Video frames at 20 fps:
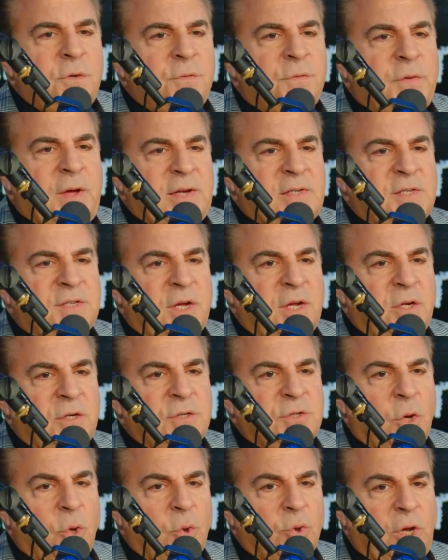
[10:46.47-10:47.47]
fat
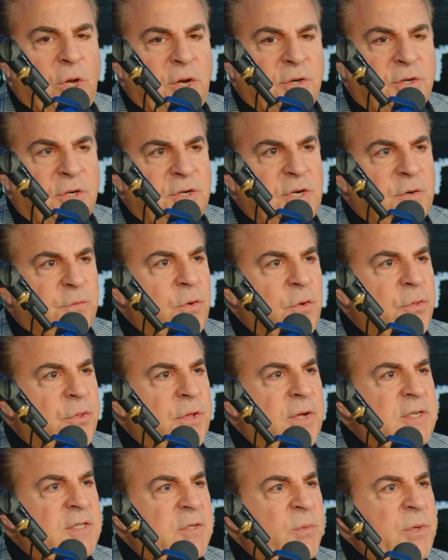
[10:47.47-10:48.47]
cells hold on to different
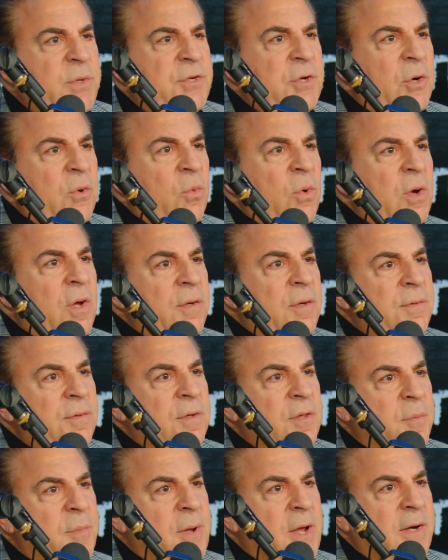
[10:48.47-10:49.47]
things that we don't want
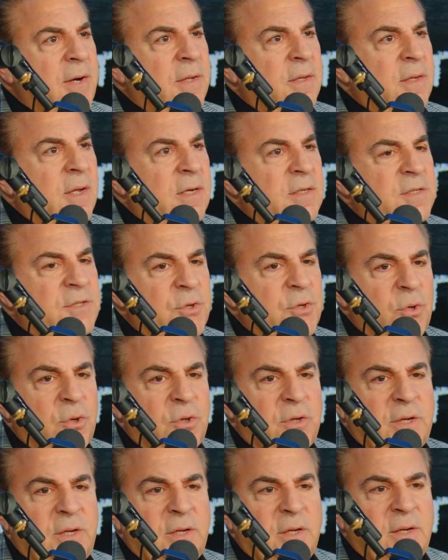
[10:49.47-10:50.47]
in the body, and
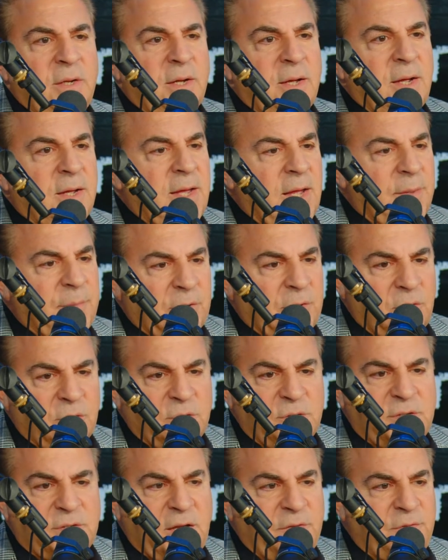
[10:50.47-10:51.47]
certainly
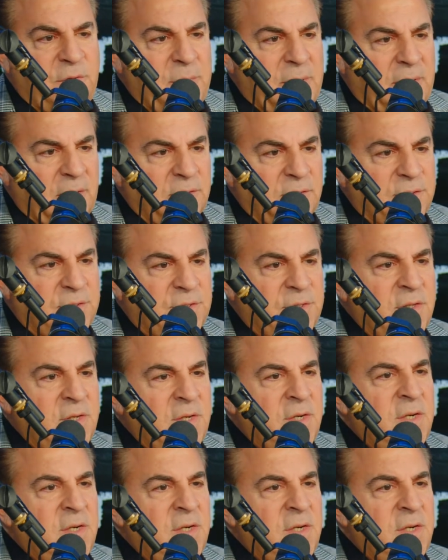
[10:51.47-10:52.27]
chemicals, heavy metals,